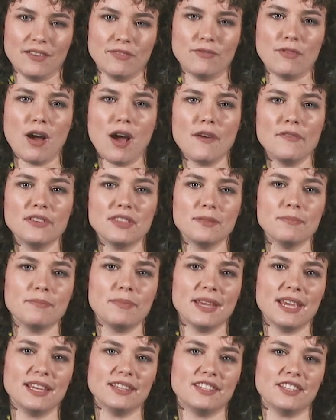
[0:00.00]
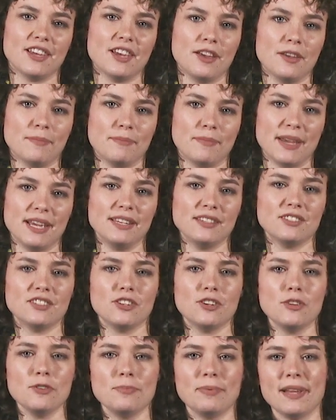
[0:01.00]
Rather than being turn-based,
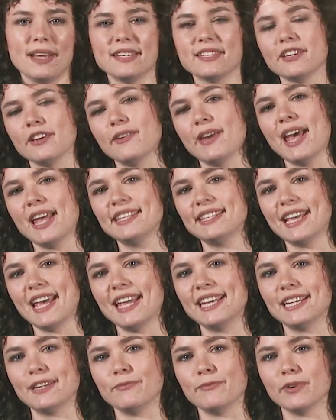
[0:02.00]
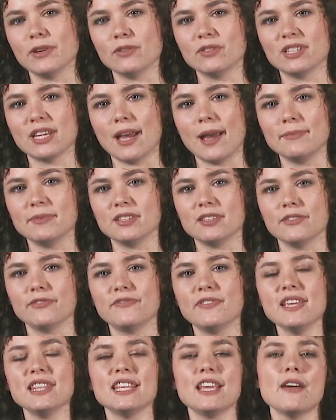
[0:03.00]
two players go head-to-head in real time to
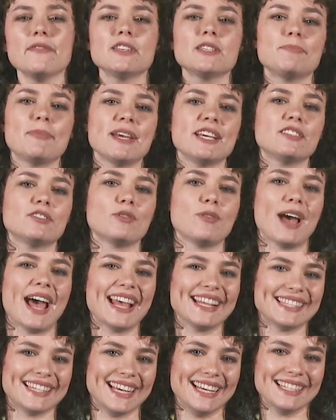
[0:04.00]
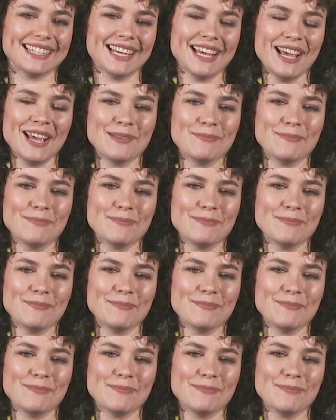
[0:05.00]
defeat the other's base or assets